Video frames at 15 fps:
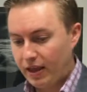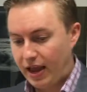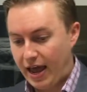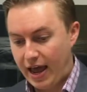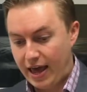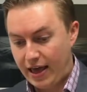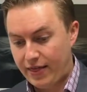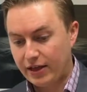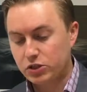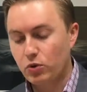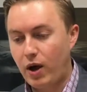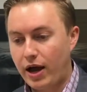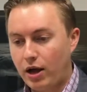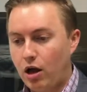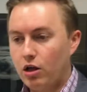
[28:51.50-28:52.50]
And that's
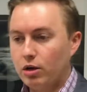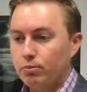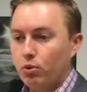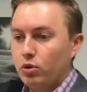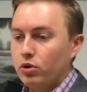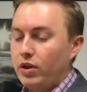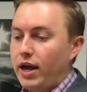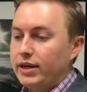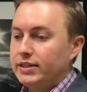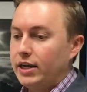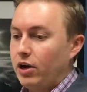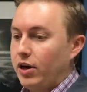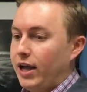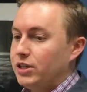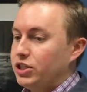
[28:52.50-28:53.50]
why I call it a borderline
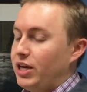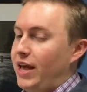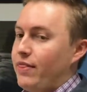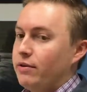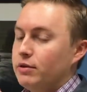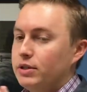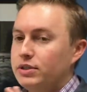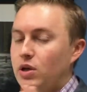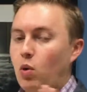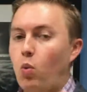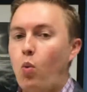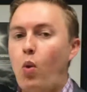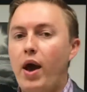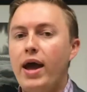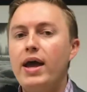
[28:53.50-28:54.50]
interrogation. And there is a
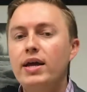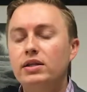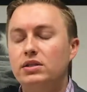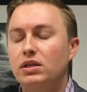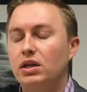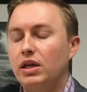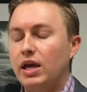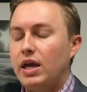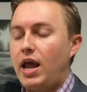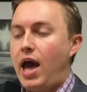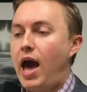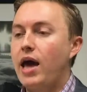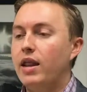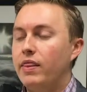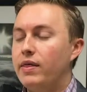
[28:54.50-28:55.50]
way to get
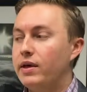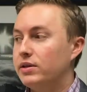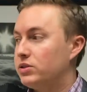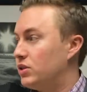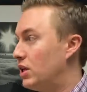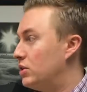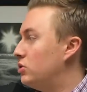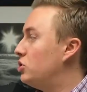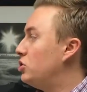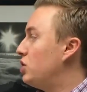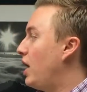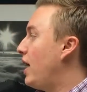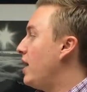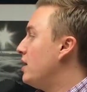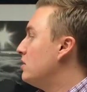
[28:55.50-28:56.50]
out of this and
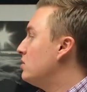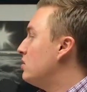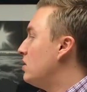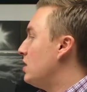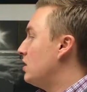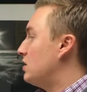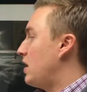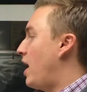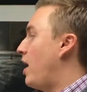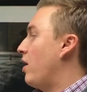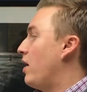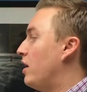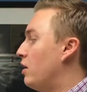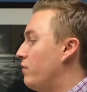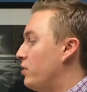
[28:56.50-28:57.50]
change the
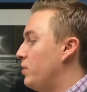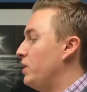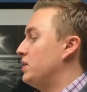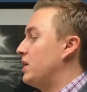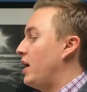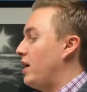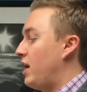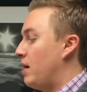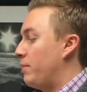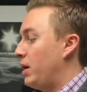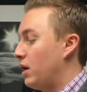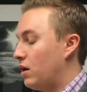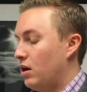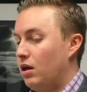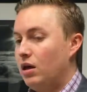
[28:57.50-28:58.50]
entire interviewing
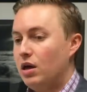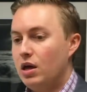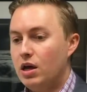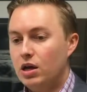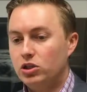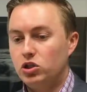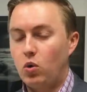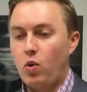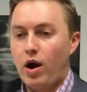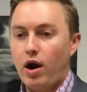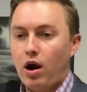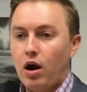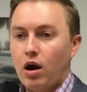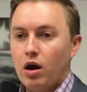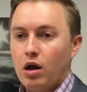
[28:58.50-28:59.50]
dynamic to
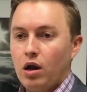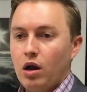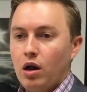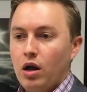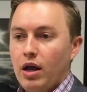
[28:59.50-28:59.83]
where,